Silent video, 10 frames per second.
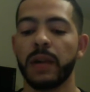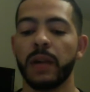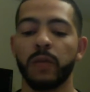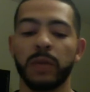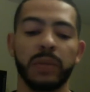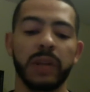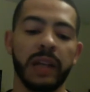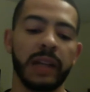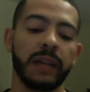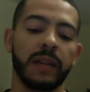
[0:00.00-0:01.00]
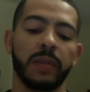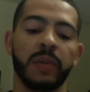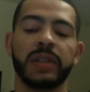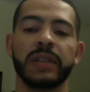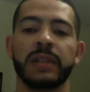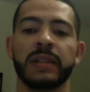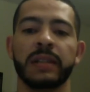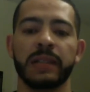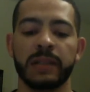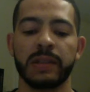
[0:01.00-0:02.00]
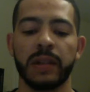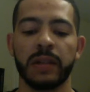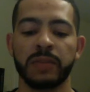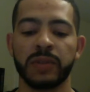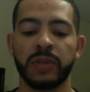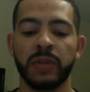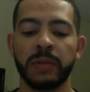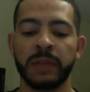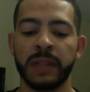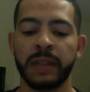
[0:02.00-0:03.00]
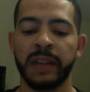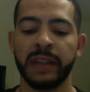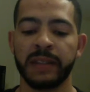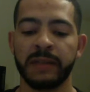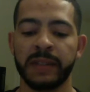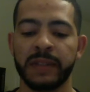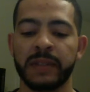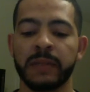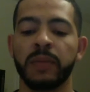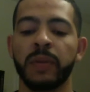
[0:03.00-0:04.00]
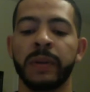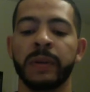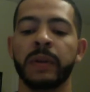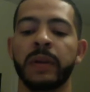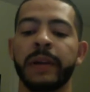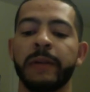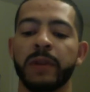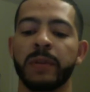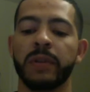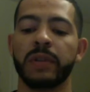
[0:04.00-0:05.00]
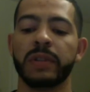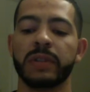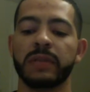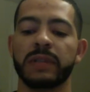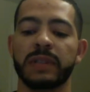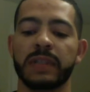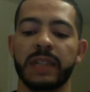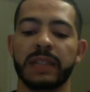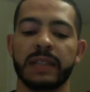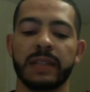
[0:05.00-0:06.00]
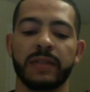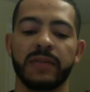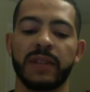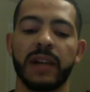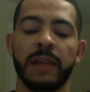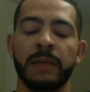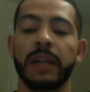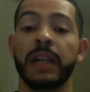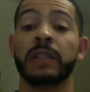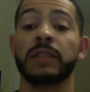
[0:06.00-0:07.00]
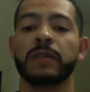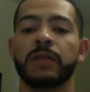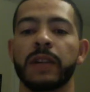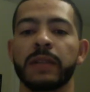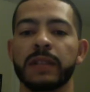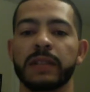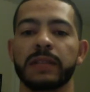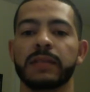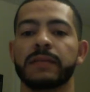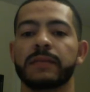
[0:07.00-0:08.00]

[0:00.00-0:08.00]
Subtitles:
When playing, the person is absorbed in the activity to the point where the person loses a sense of time and surroundings.